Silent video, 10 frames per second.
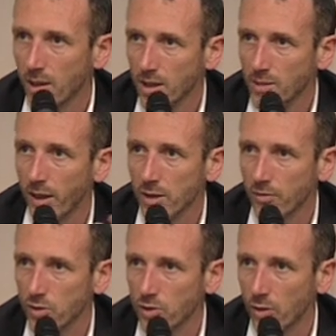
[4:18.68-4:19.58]
is part
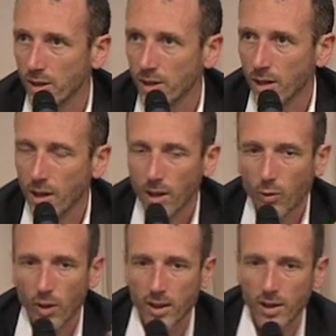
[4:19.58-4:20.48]
of the story.
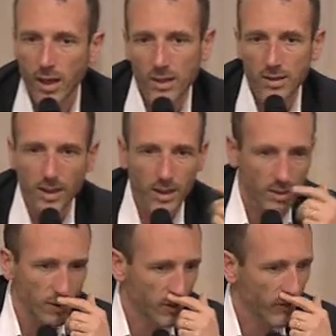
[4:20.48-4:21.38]
When, as
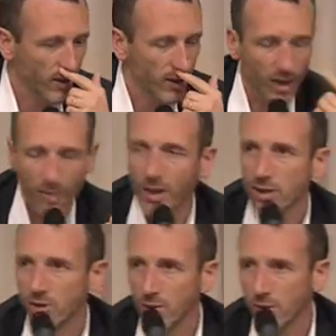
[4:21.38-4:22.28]
Frédéric
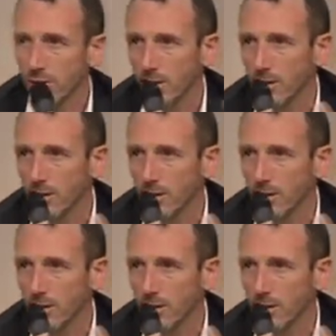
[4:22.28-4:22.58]
mentioned,